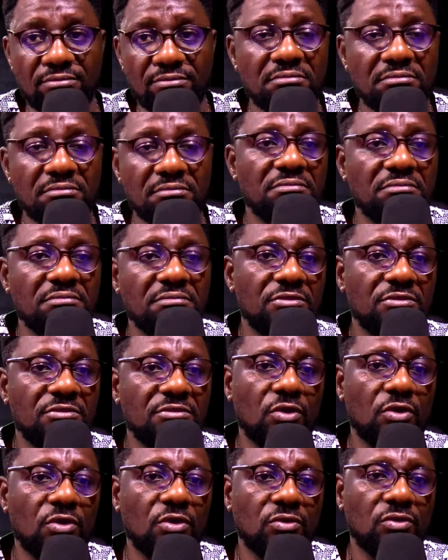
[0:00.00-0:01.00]
So
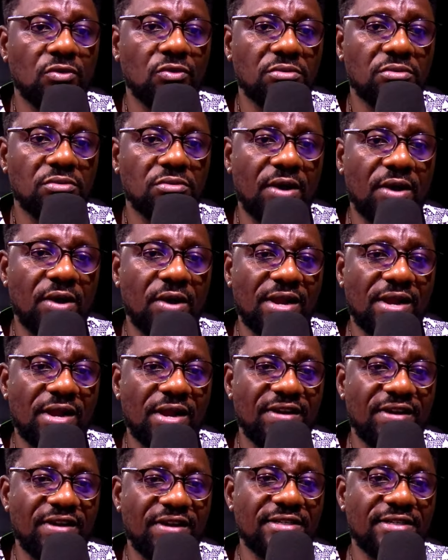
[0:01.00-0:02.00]
I would advise,
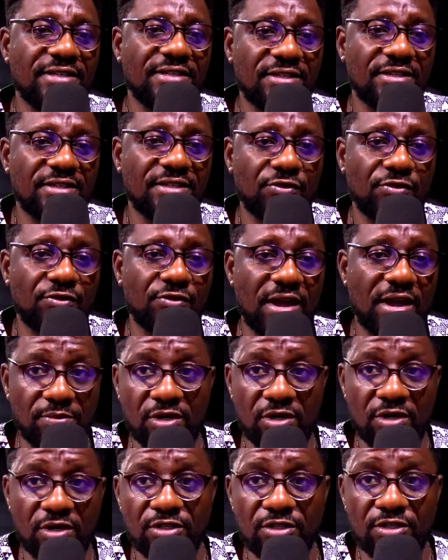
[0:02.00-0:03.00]
if you can raise some money,
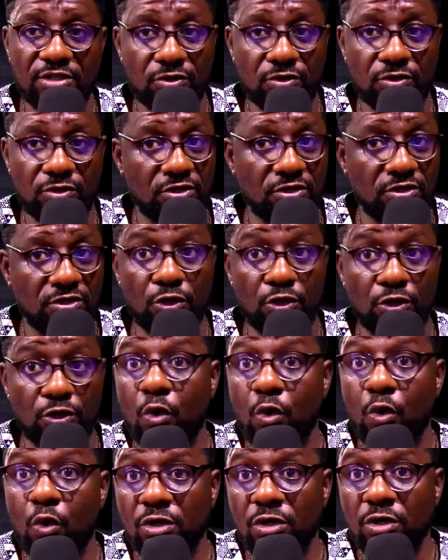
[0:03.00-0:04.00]
do it on your own,
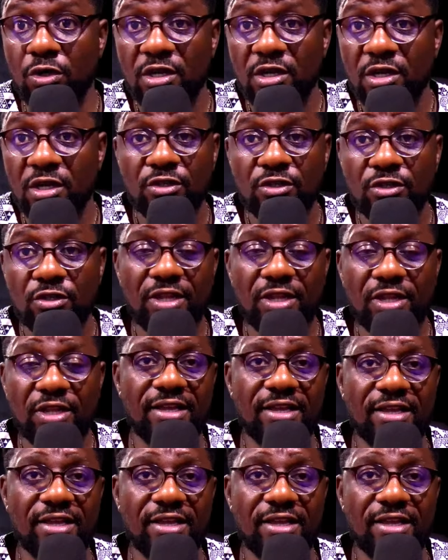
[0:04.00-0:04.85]
so that it's